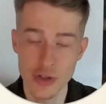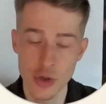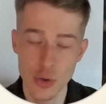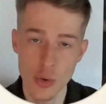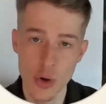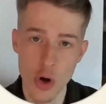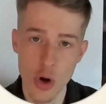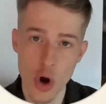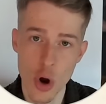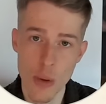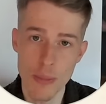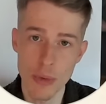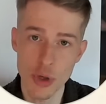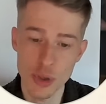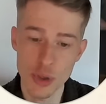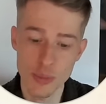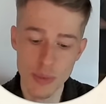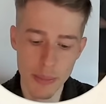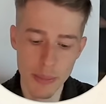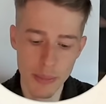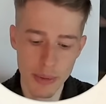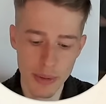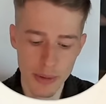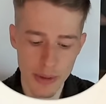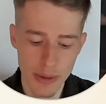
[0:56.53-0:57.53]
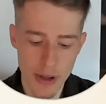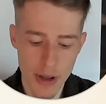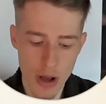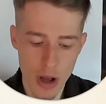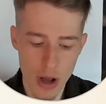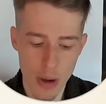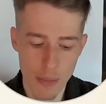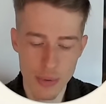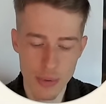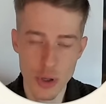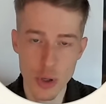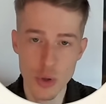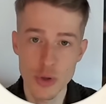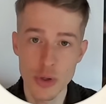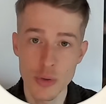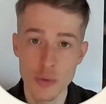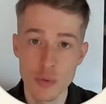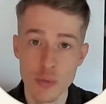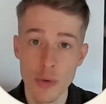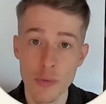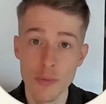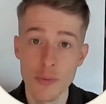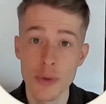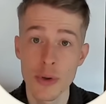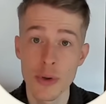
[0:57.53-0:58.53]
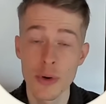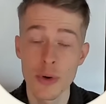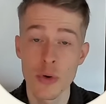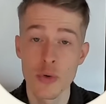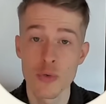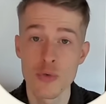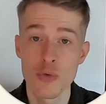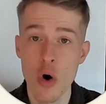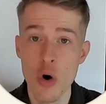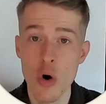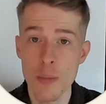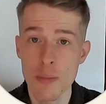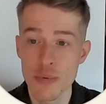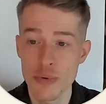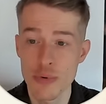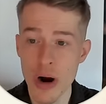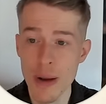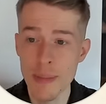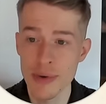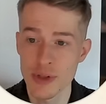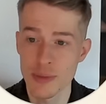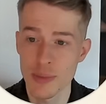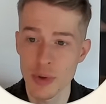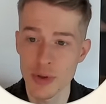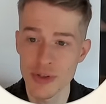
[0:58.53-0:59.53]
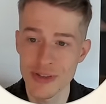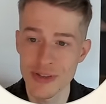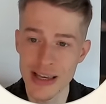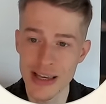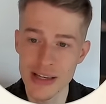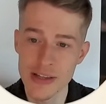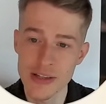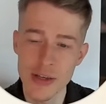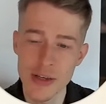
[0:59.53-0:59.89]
So most people approach it with the wrong premise because they